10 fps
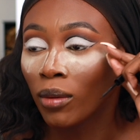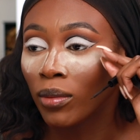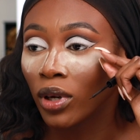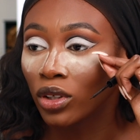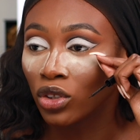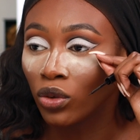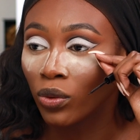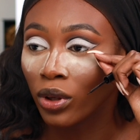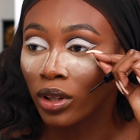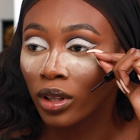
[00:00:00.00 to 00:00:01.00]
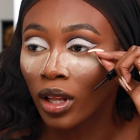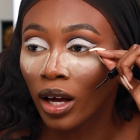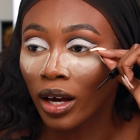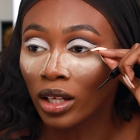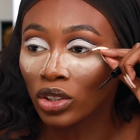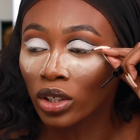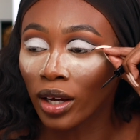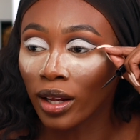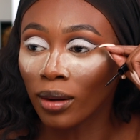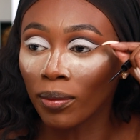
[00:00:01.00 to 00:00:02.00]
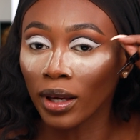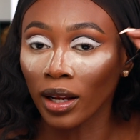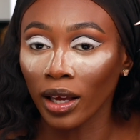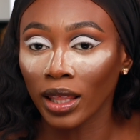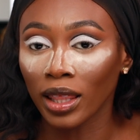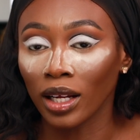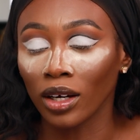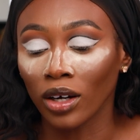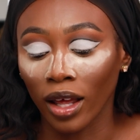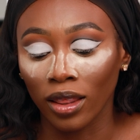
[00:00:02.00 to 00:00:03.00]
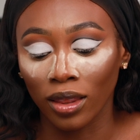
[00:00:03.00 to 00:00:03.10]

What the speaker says: because you want the line to end up getting thinner and